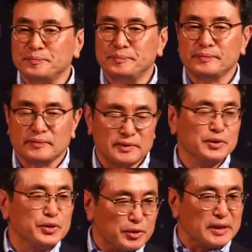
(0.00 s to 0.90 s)
you
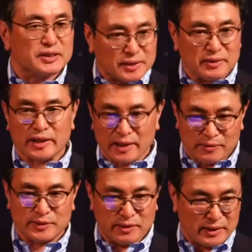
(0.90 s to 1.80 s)
need to listen
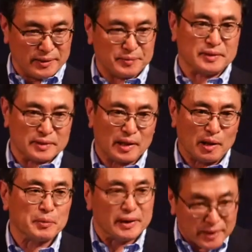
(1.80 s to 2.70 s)
carefully, right? So
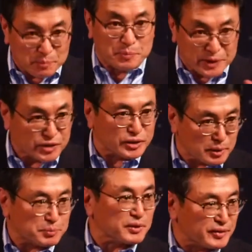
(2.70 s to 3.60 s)
American preacher
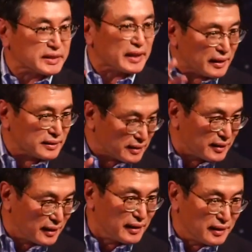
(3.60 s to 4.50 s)
prophesied.
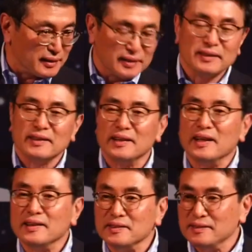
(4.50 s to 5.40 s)

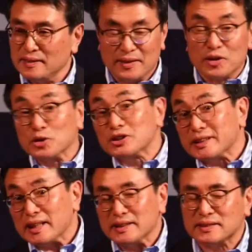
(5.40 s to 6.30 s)
And in those
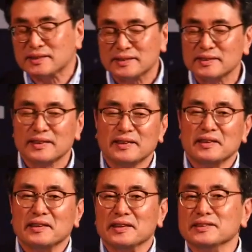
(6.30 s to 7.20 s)
days,
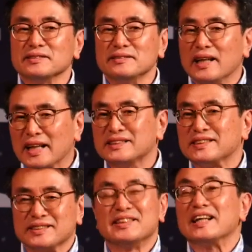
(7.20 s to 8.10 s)

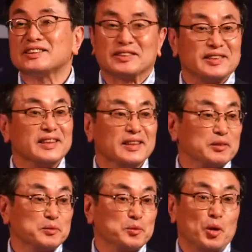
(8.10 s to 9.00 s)
that's, that's the, uh,
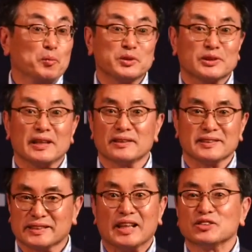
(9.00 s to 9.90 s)
almost like, a, uh,
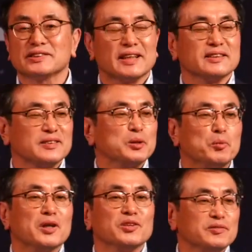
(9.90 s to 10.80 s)
sounds like the
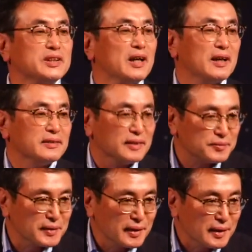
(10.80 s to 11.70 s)
word of God.
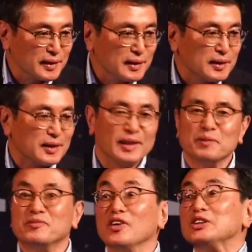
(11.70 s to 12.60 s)
Uh,
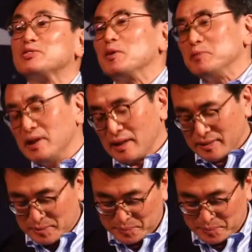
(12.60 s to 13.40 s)
voice from God.